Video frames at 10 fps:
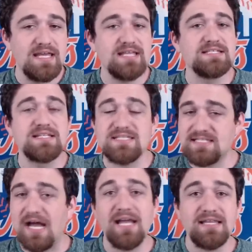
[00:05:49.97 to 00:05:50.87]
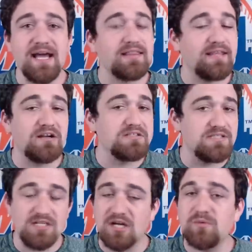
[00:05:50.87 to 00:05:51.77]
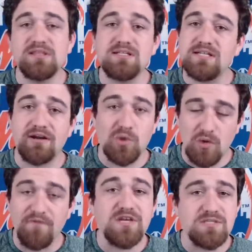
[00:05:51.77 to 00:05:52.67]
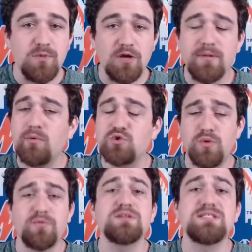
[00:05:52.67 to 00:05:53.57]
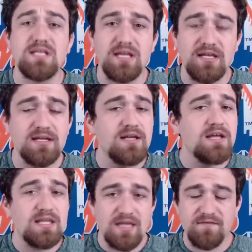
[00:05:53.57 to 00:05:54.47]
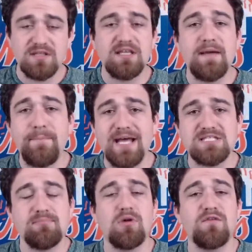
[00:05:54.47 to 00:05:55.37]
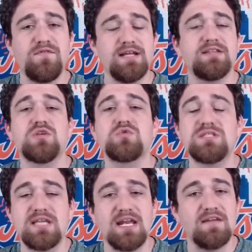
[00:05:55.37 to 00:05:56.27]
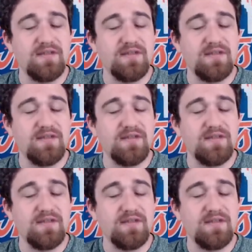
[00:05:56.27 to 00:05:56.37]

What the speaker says: is a sign that they're done with the Darren Ruff experiment, which we were seeing given the at-bats that Mark Vientos was getting.